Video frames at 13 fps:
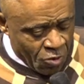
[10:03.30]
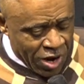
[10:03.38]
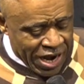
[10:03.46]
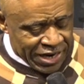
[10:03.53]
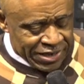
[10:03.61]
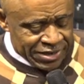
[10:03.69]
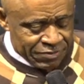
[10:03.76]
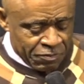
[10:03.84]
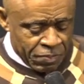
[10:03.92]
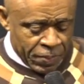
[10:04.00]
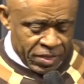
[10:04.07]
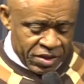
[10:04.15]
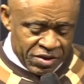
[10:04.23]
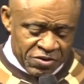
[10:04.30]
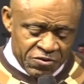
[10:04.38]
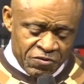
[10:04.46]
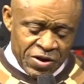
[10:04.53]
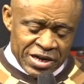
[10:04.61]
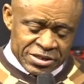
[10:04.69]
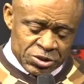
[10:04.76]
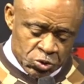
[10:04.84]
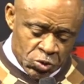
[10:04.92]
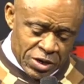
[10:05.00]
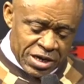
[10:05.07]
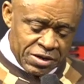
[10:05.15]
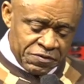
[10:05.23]
1, verse
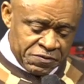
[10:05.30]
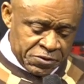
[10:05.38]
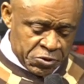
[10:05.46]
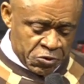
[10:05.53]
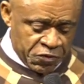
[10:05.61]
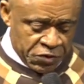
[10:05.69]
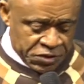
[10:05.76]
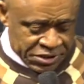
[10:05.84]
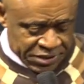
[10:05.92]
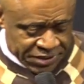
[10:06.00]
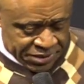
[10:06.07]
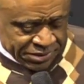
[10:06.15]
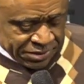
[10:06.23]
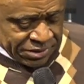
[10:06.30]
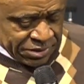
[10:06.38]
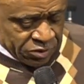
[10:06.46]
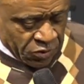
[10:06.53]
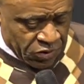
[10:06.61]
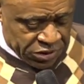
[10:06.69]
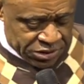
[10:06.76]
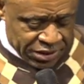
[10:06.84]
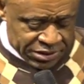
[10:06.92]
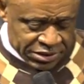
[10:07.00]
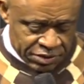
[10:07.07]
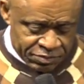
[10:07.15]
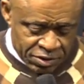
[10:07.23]
12 to 14.
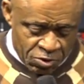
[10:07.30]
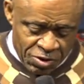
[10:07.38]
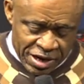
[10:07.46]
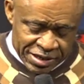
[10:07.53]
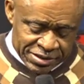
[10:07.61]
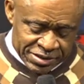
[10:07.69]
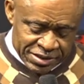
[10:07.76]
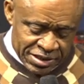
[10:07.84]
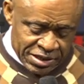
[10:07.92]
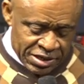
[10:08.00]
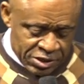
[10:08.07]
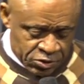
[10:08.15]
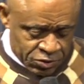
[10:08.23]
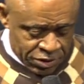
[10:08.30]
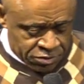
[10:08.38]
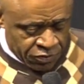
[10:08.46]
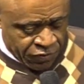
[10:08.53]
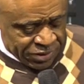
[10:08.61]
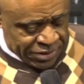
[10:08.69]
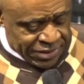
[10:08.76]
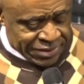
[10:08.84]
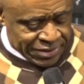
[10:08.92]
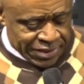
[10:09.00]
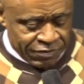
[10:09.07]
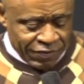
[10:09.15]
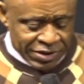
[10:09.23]
Colossians chapter 1, 12 to 14, these
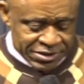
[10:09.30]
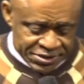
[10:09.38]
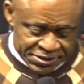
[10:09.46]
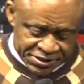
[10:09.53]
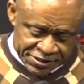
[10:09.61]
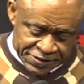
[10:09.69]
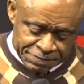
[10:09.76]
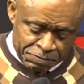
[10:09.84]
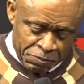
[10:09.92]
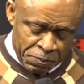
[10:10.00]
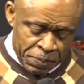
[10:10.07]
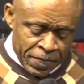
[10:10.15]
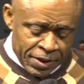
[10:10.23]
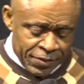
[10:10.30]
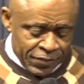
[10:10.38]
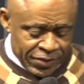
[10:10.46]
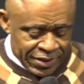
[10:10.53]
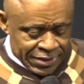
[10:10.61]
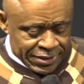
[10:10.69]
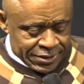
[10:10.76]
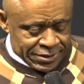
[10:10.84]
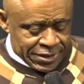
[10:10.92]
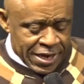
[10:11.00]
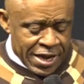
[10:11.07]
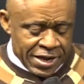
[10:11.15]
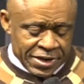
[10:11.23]
three verses.
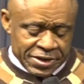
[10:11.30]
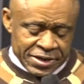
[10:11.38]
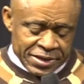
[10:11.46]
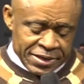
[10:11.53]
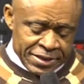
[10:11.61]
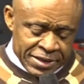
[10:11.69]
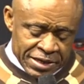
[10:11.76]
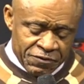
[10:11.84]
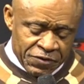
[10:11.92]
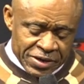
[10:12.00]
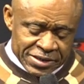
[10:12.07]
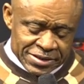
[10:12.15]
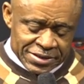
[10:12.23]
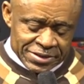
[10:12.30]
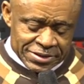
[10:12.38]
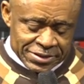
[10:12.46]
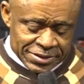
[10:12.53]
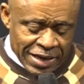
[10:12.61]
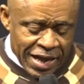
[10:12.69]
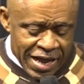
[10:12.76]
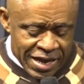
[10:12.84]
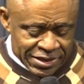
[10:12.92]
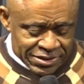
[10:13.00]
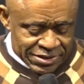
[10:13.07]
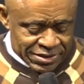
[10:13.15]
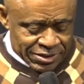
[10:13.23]
Say, giving
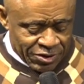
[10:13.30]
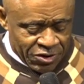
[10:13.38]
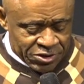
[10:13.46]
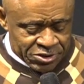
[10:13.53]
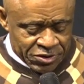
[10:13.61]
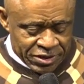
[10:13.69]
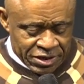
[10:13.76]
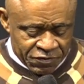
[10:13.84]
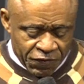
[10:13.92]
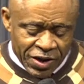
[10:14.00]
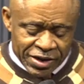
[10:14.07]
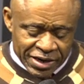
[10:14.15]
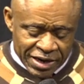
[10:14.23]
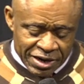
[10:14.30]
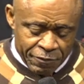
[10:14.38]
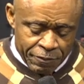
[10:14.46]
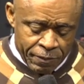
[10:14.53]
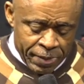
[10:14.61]
thanks unto the Father,